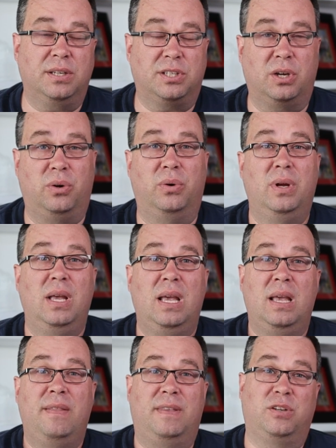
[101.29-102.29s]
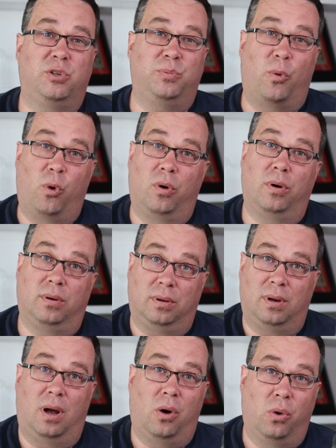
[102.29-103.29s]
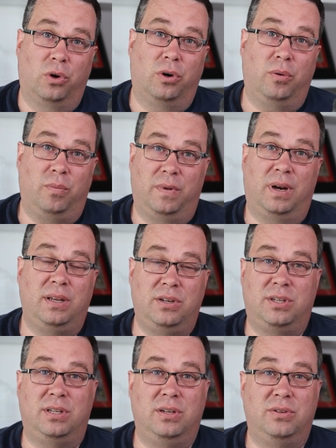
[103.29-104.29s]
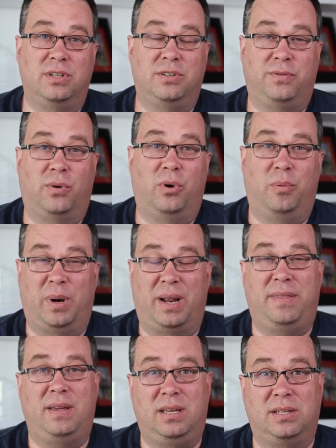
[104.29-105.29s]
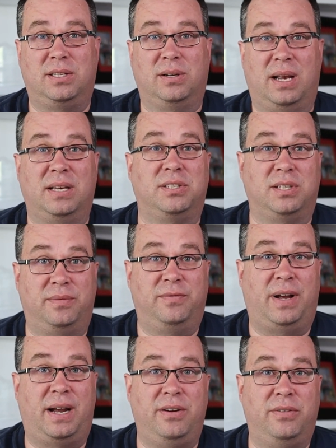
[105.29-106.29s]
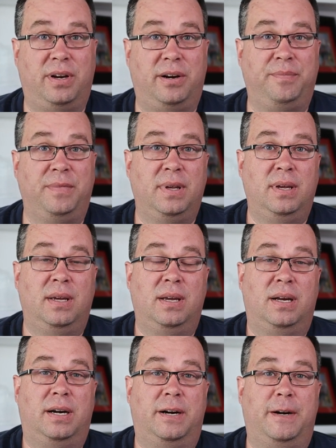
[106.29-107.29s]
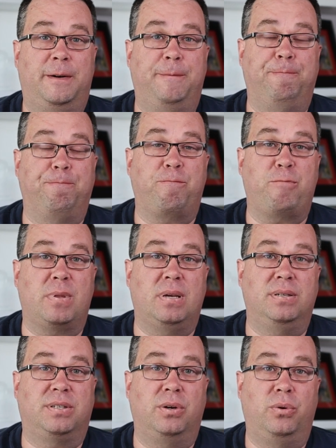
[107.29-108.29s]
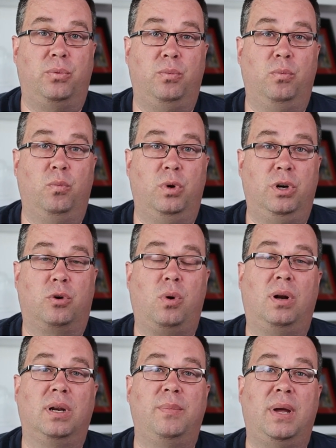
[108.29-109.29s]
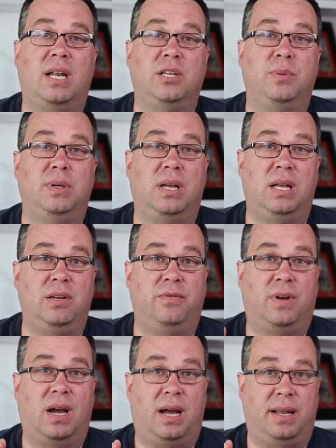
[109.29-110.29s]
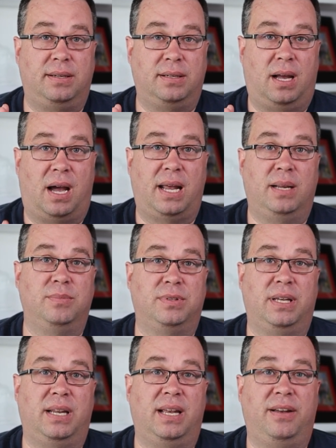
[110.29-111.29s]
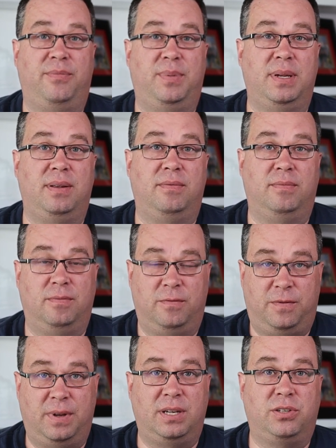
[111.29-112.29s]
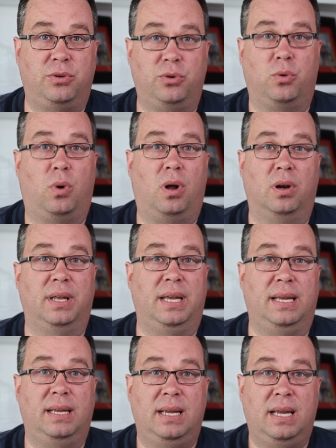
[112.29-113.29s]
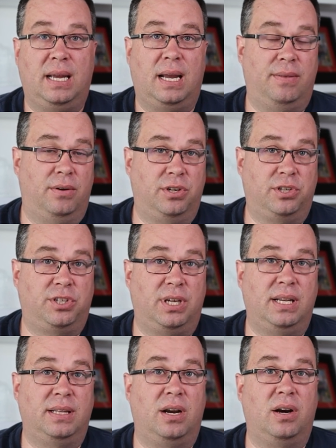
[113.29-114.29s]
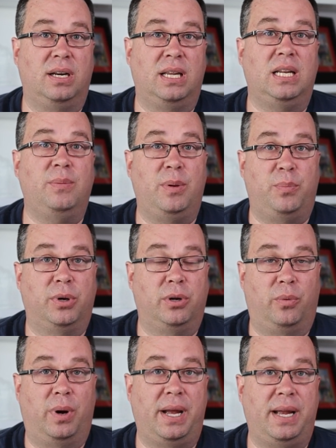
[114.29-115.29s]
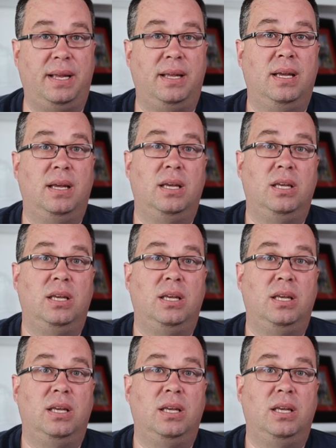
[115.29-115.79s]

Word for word: so this is more older that I used to use this for, but I think it still has some value there. Um, so when you're quality management and you've got items that have been finished through quality and they're just sitting there and need to be put away,